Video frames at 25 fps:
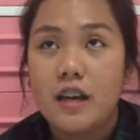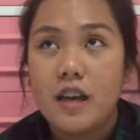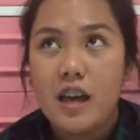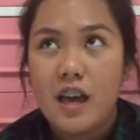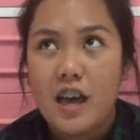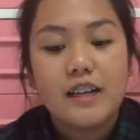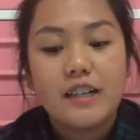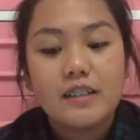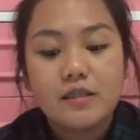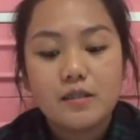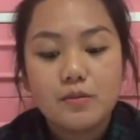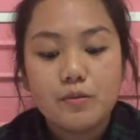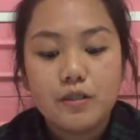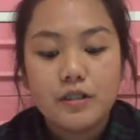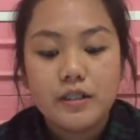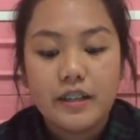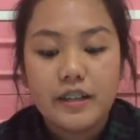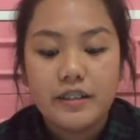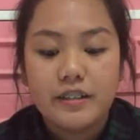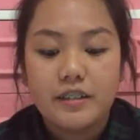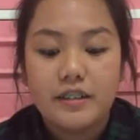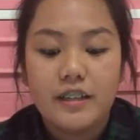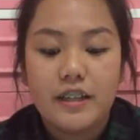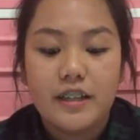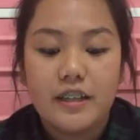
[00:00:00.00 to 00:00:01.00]
That's what
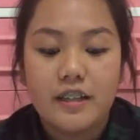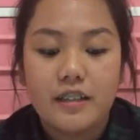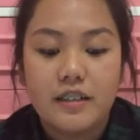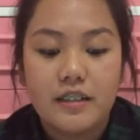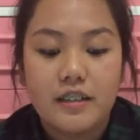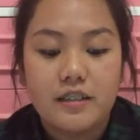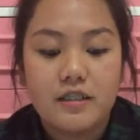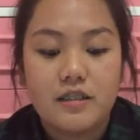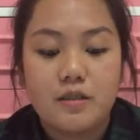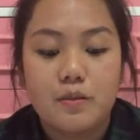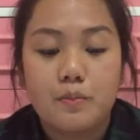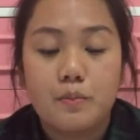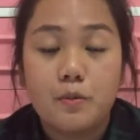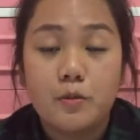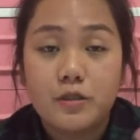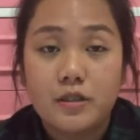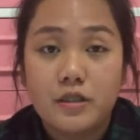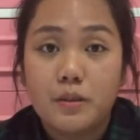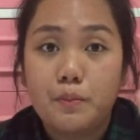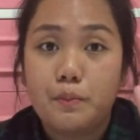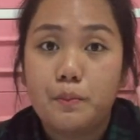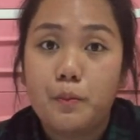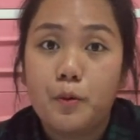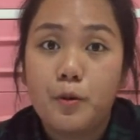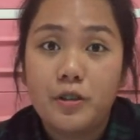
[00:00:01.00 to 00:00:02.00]
I think is the most
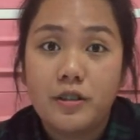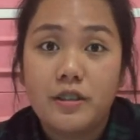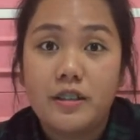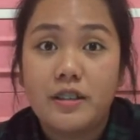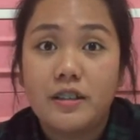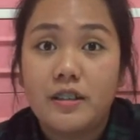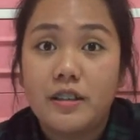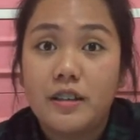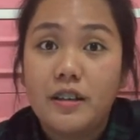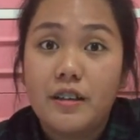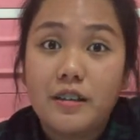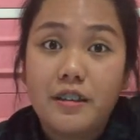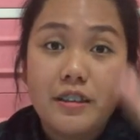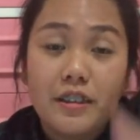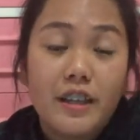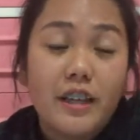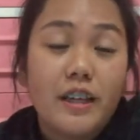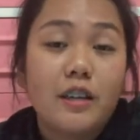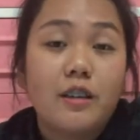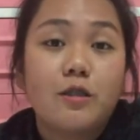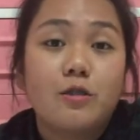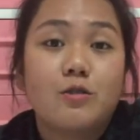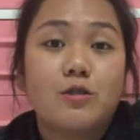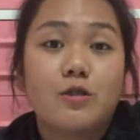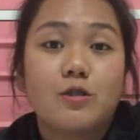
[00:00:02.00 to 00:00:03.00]
important thing
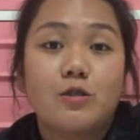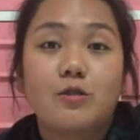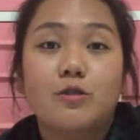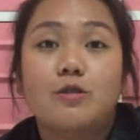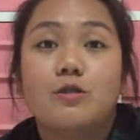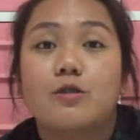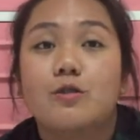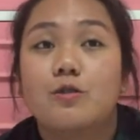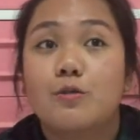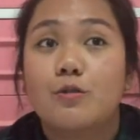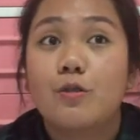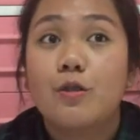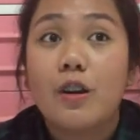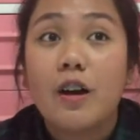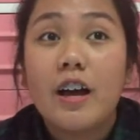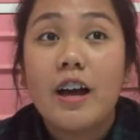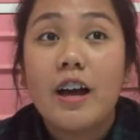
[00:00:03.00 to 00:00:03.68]
you should do